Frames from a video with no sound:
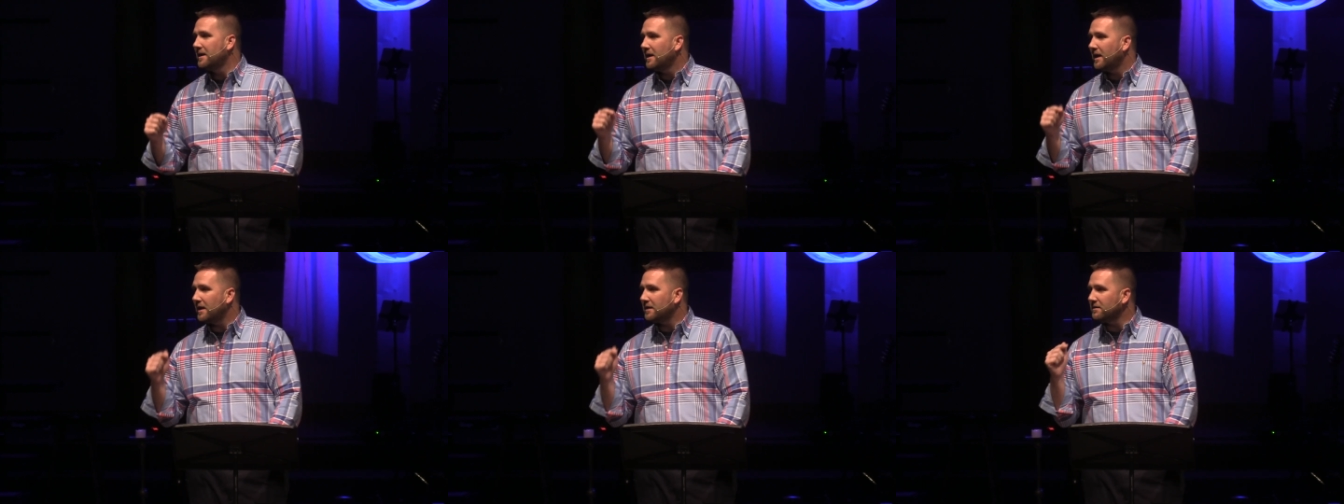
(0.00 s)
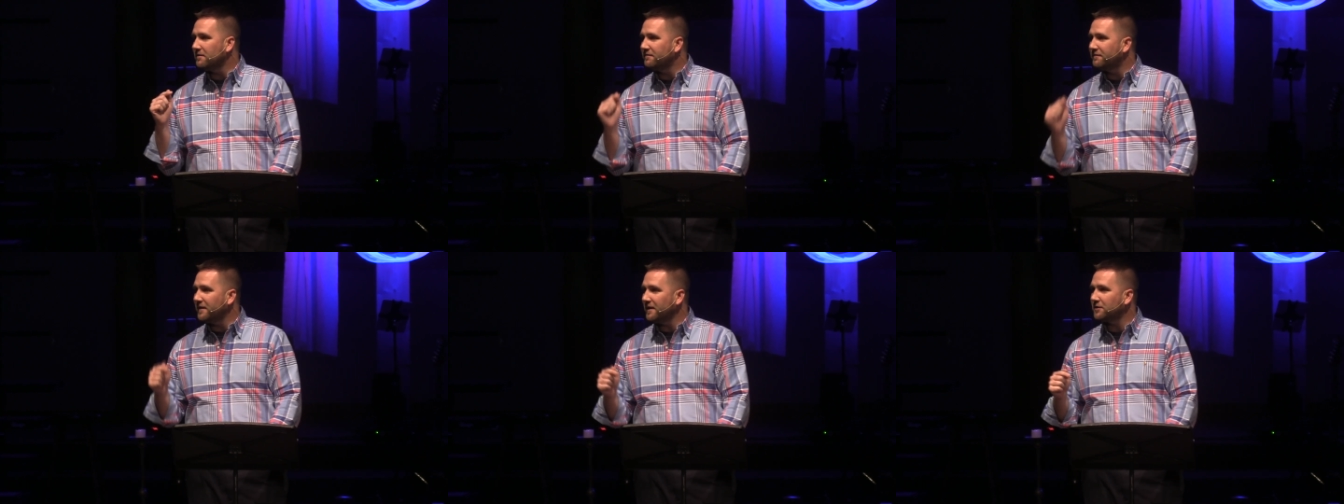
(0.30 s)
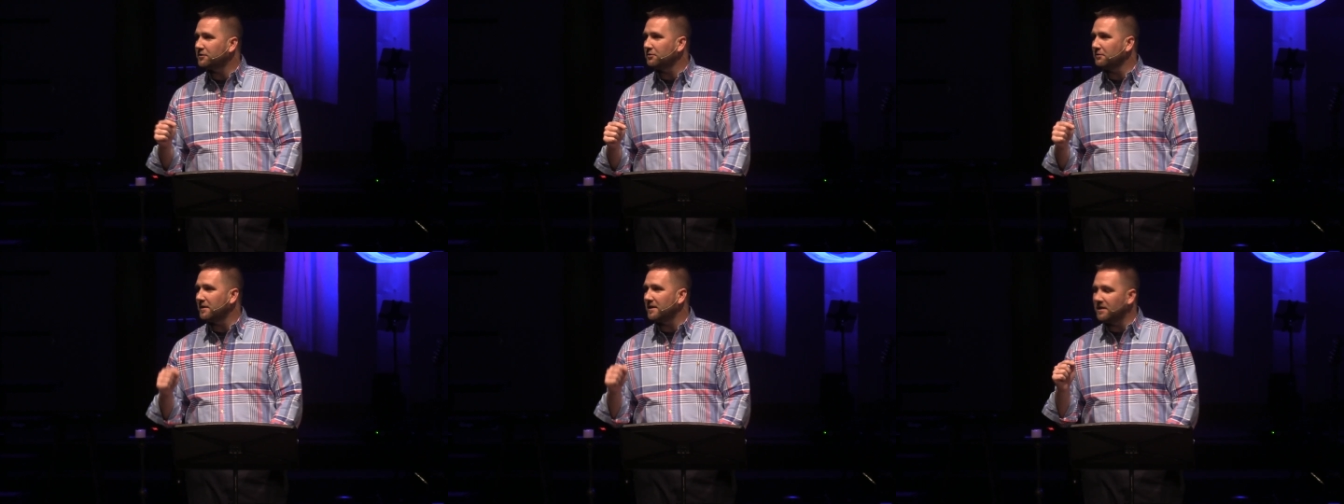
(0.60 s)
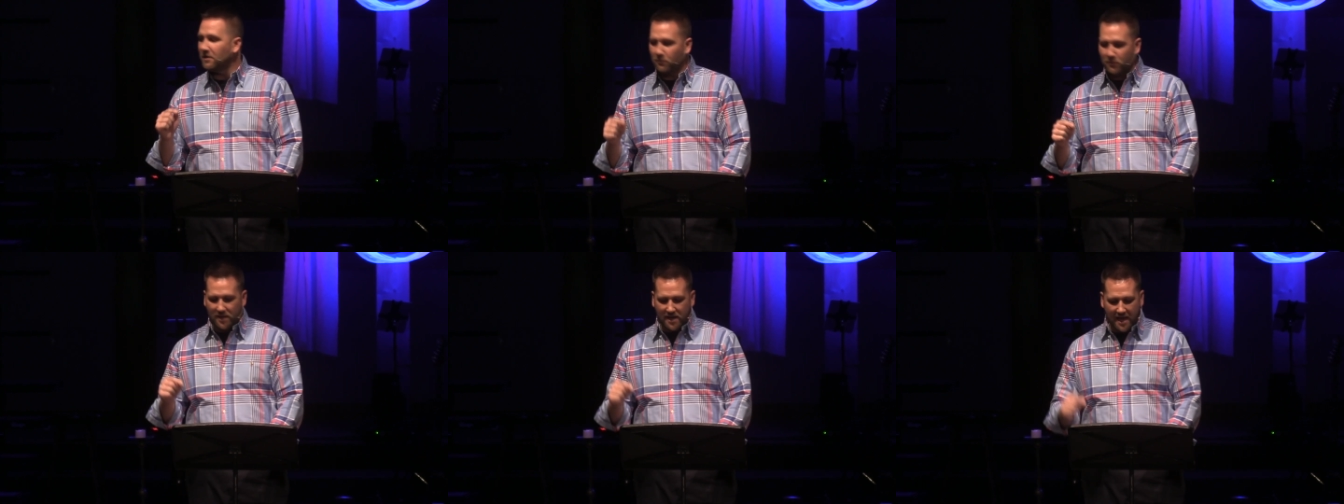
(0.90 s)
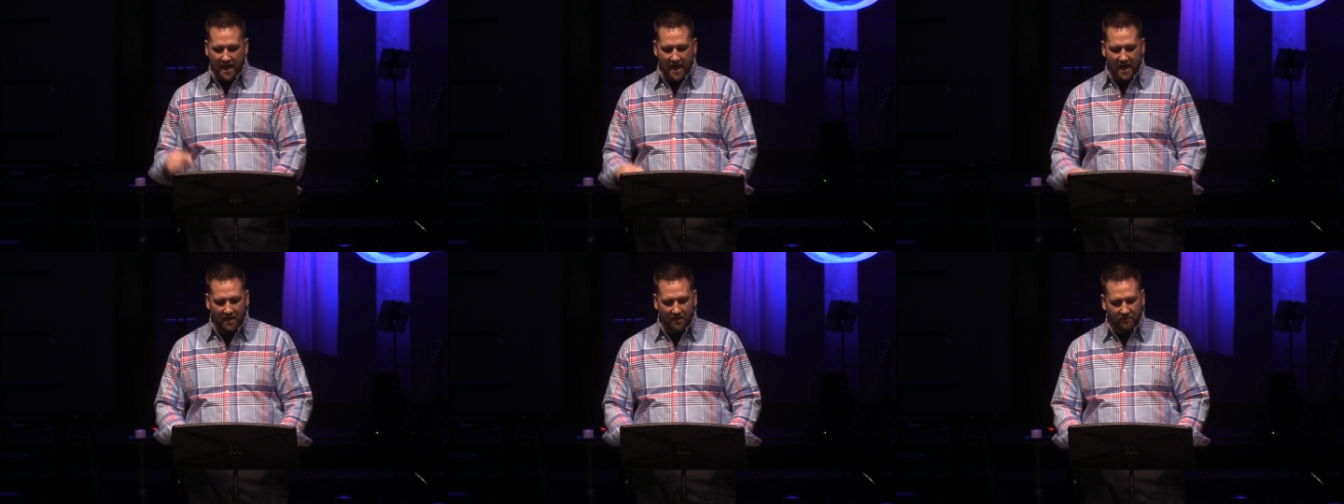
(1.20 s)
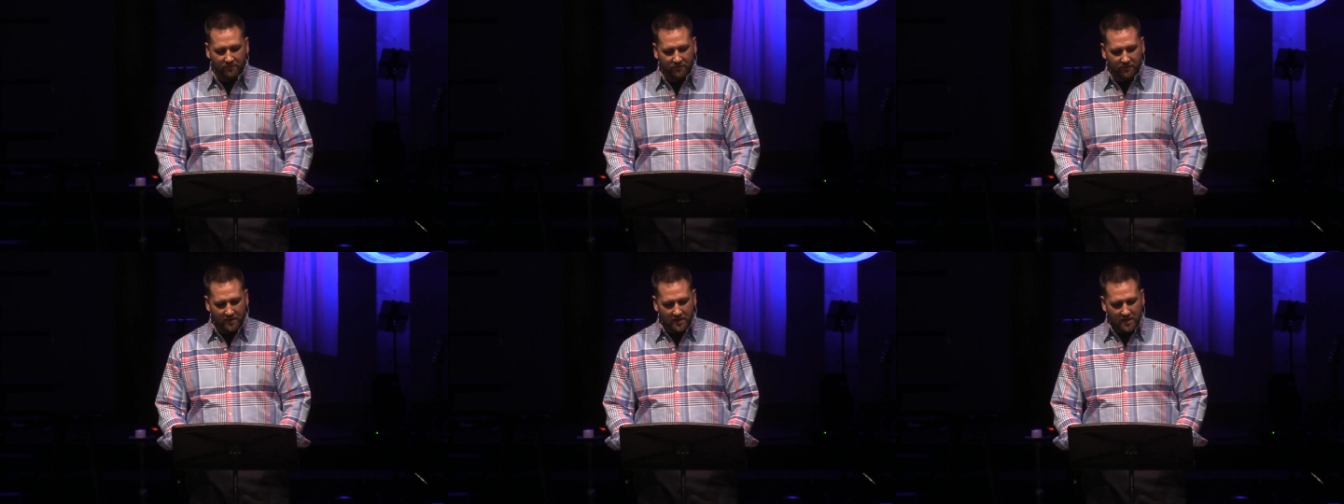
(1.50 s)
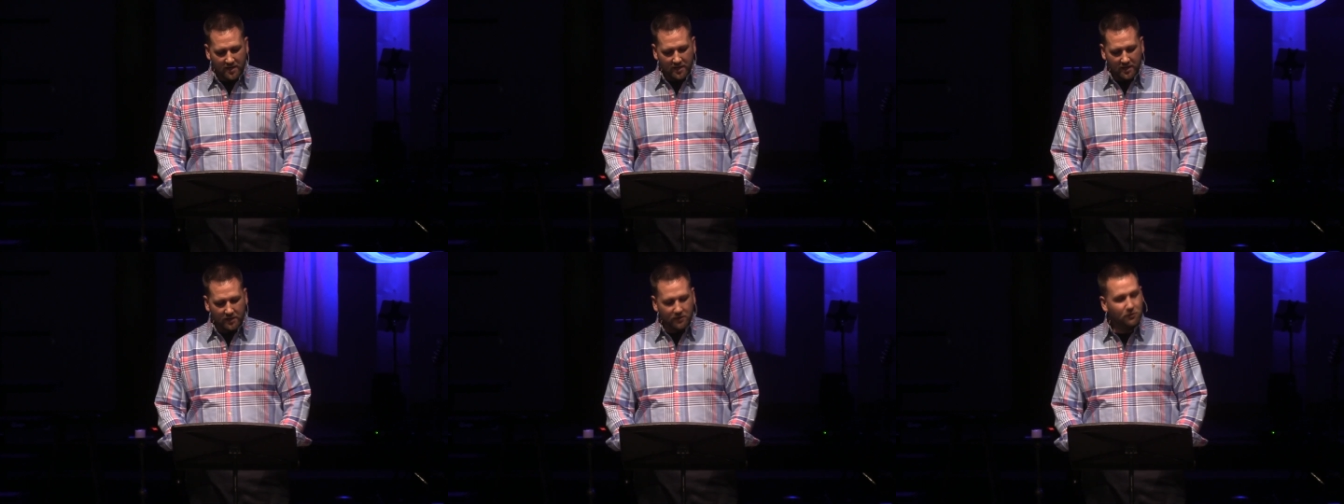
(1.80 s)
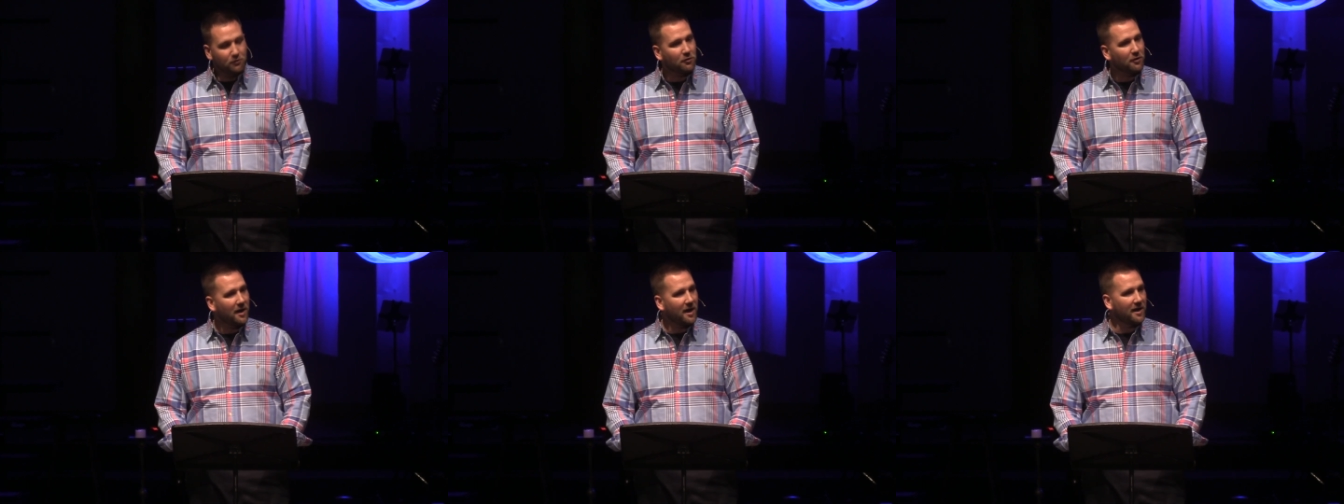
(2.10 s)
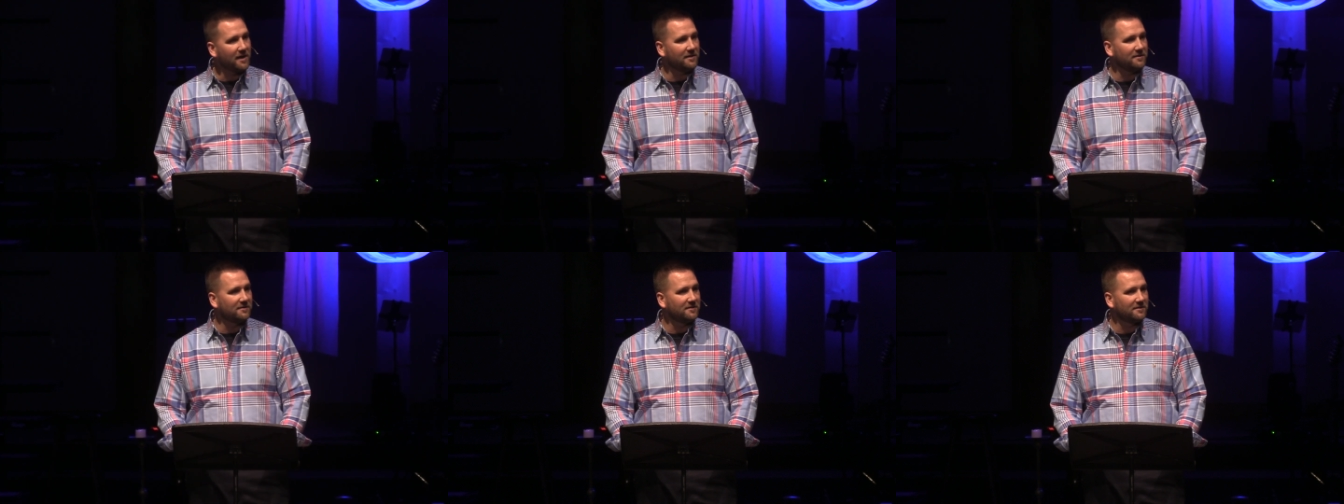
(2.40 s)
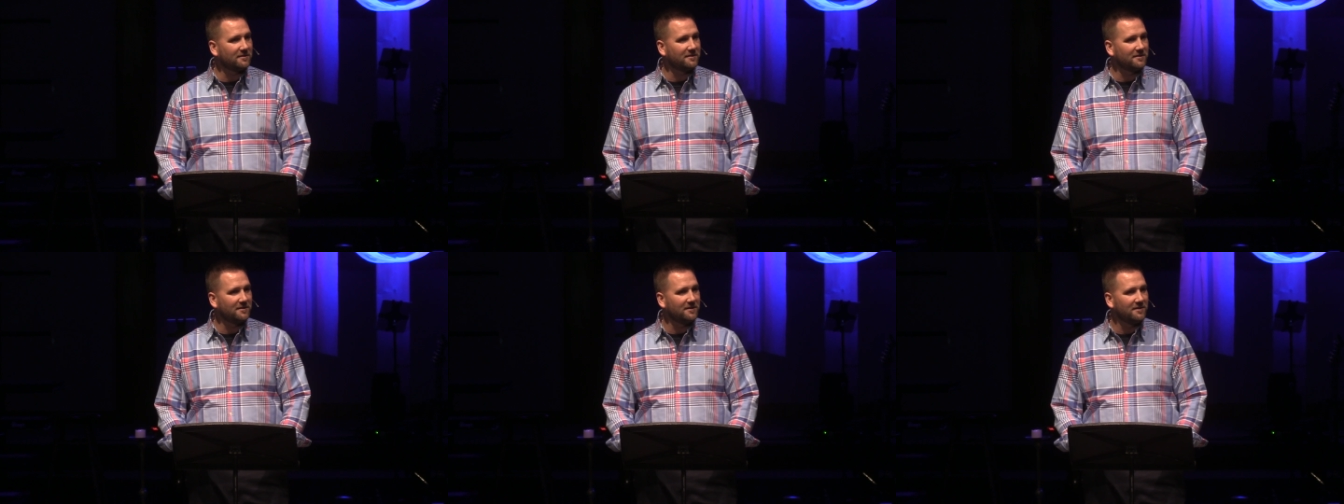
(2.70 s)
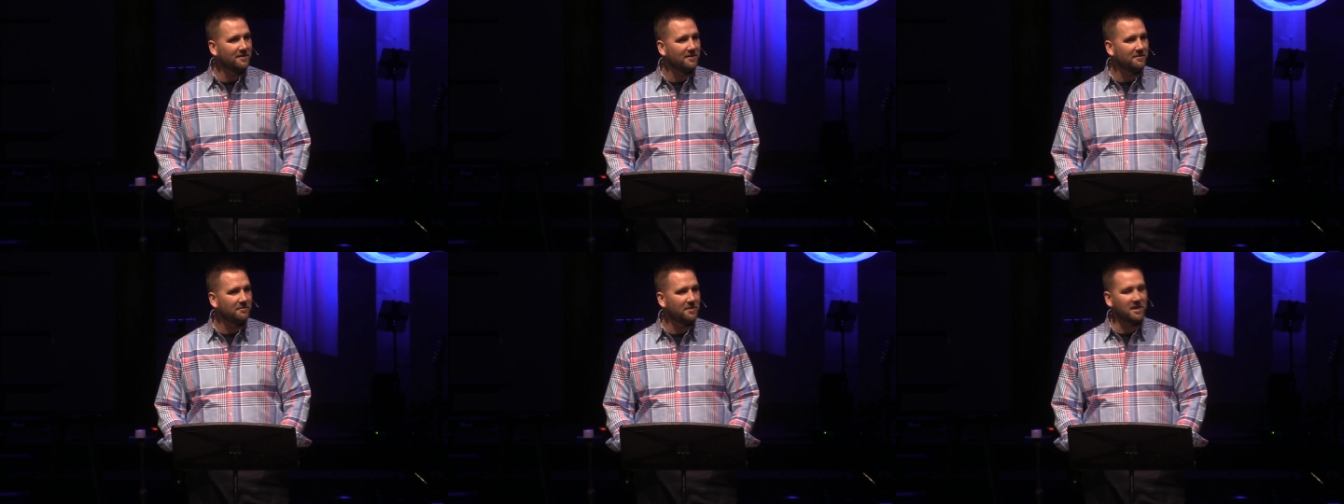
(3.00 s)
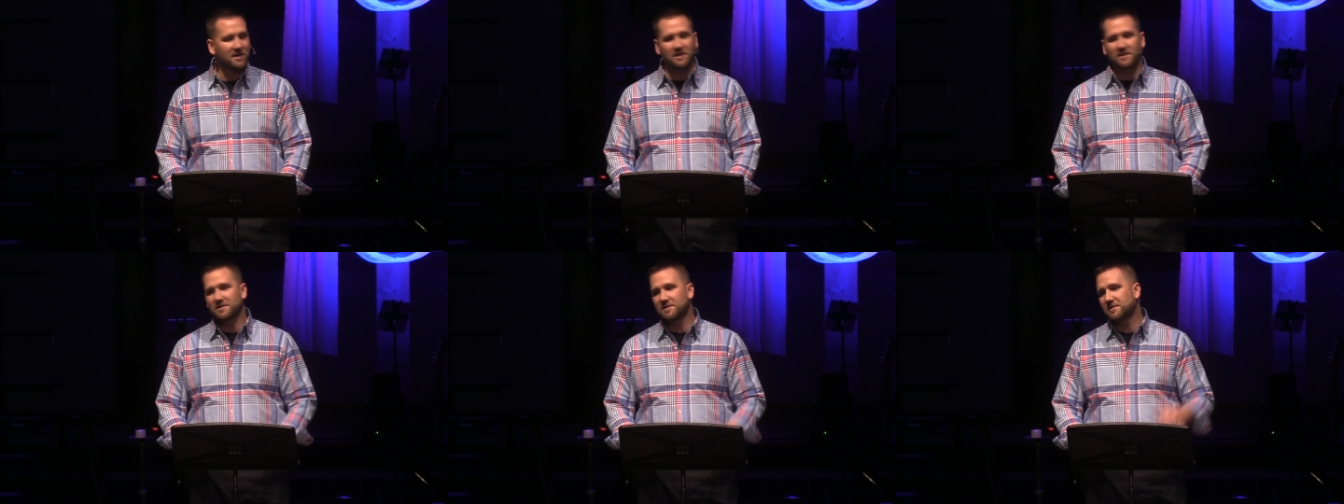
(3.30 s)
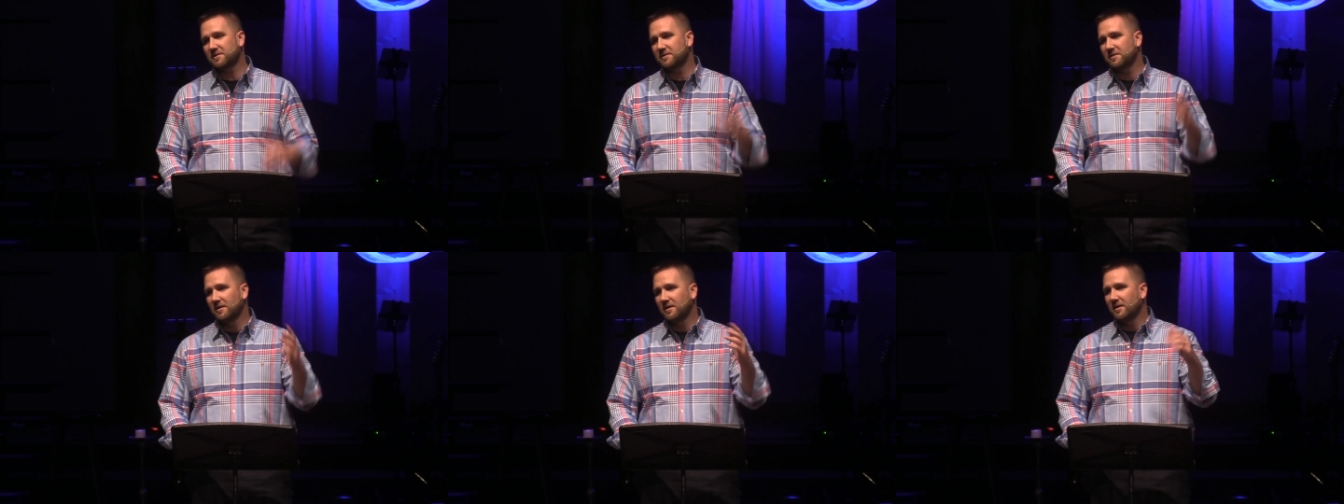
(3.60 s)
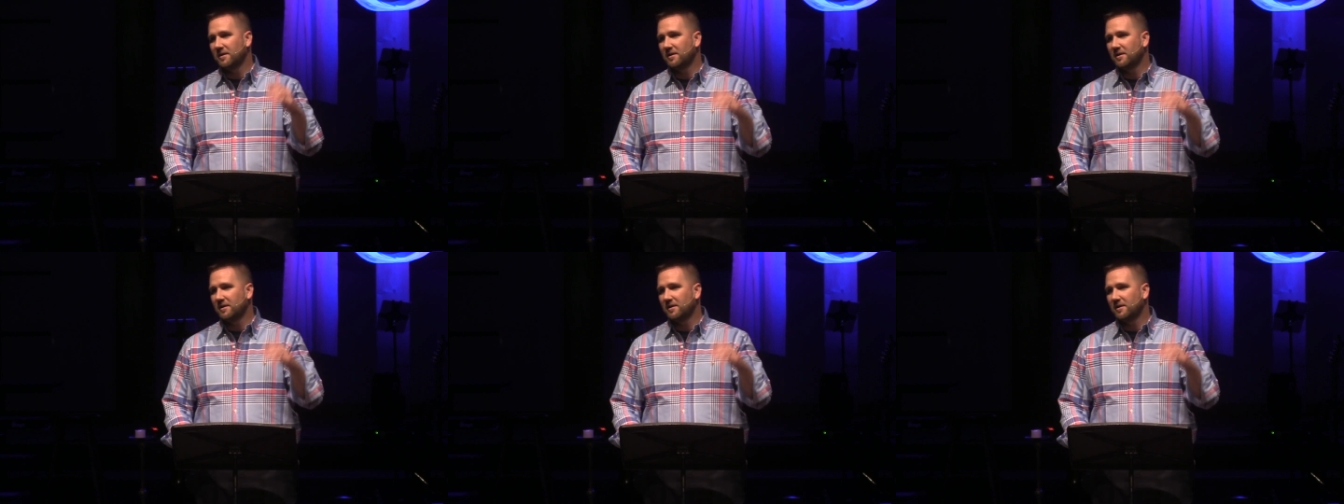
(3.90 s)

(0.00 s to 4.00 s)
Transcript: in the victory that we have in Christ. Because